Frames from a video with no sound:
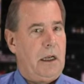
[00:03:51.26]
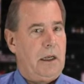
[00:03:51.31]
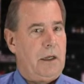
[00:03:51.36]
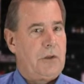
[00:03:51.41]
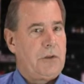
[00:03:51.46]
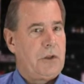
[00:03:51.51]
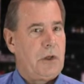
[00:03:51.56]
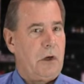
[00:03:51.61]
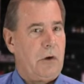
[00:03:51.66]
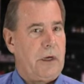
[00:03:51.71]

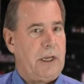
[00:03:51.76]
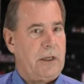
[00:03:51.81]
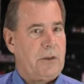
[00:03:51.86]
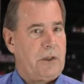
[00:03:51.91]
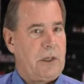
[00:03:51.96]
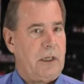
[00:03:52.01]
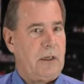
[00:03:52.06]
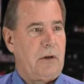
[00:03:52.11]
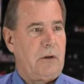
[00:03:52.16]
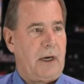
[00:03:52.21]
So
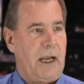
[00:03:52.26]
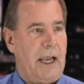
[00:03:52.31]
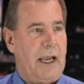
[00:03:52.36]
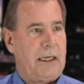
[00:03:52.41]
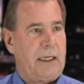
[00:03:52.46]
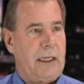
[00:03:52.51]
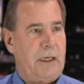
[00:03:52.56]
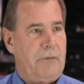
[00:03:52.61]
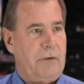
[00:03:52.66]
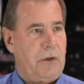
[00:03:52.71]
it's
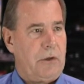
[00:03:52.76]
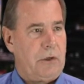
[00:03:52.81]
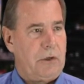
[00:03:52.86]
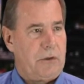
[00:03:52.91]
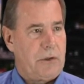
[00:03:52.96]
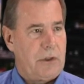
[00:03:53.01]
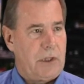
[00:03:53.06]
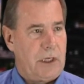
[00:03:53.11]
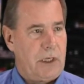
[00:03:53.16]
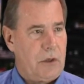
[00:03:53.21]
interactive, you can
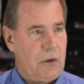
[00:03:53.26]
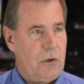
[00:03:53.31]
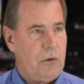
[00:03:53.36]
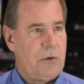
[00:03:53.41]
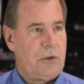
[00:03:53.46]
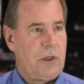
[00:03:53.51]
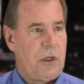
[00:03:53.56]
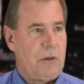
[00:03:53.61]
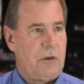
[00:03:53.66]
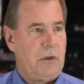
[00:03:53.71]
see
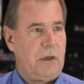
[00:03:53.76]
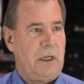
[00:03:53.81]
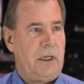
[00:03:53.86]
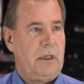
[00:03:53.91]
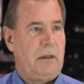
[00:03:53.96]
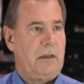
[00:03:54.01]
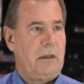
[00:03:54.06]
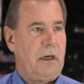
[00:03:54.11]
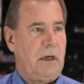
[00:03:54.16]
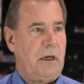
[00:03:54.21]
who's
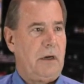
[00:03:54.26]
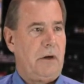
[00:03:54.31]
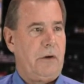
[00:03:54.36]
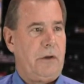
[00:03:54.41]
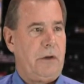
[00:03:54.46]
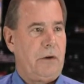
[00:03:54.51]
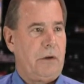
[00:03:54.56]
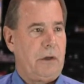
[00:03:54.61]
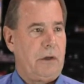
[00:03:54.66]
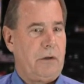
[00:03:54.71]
underneath there,
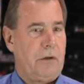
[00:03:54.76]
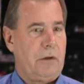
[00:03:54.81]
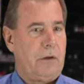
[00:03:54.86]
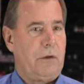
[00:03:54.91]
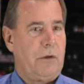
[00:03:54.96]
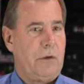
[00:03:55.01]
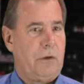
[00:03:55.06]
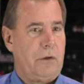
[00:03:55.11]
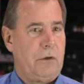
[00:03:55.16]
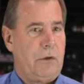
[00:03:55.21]
you
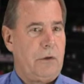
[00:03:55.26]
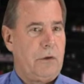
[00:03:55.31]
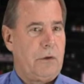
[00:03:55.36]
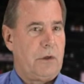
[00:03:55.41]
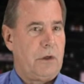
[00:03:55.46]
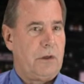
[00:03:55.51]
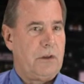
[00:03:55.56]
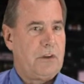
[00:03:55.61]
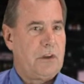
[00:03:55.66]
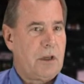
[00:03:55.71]

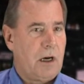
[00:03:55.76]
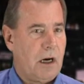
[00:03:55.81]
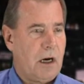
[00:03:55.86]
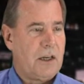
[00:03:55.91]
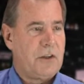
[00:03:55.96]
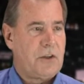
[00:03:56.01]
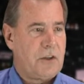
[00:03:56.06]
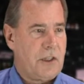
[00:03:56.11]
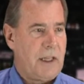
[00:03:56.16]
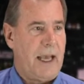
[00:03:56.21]
can
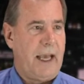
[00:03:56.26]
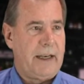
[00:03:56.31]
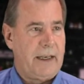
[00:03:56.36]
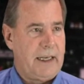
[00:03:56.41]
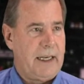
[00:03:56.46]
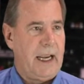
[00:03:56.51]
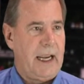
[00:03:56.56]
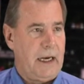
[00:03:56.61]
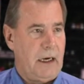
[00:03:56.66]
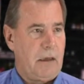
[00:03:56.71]
touch that
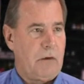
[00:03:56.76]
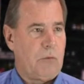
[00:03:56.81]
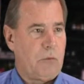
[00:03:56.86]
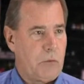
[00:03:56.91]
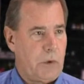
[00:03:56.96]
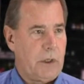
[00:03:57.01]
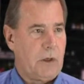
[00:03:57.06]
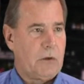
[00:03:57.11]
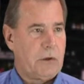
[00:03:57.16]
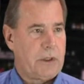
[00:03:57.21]
data
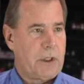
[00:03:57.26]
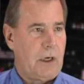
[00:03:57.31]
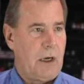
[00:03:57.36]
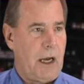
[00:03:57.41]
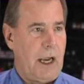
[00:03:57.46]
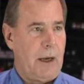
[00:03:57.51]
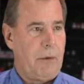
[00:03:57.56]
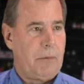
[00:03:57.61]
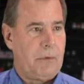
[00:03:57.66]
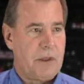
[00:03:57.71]
real
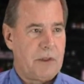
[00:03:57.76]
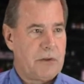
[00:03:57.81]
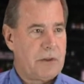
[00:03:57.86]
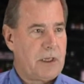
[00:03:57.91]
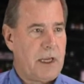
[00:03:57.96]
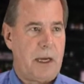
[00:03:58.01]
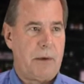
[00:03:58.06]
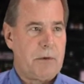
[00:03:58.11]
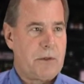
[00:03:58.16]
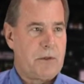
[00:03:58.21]
time, the
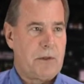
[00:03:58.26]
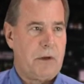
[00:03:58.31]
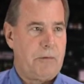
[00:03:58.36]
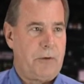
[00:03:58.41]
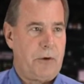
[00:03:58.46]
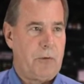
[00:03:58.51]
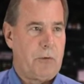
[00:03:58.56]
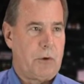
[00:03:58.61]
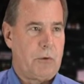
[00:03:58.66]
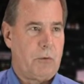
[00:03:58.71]
same as
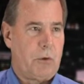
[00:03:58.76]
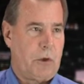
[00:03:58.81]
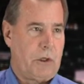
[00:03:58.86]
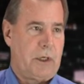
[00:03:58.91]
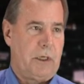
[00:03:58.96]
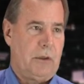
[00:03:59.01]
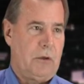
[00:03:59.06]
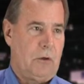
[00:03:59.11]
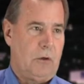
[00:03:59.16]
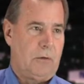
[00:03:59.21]
if you were
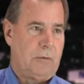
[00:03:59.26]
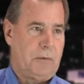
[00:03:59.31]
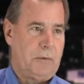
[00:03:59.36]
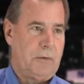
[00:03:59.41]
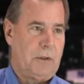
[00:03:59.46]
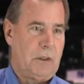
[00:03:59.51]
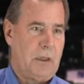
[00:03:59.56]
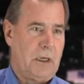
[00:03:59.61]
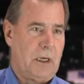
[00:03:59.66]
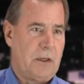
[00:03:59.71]
working off of
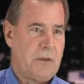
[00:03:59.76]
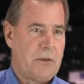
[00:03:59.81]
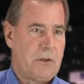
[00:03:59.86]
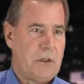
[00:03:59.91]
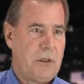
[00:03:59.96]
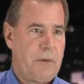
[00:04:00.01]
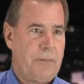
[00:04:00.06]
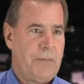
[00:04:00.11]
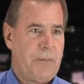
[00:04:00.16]
a list.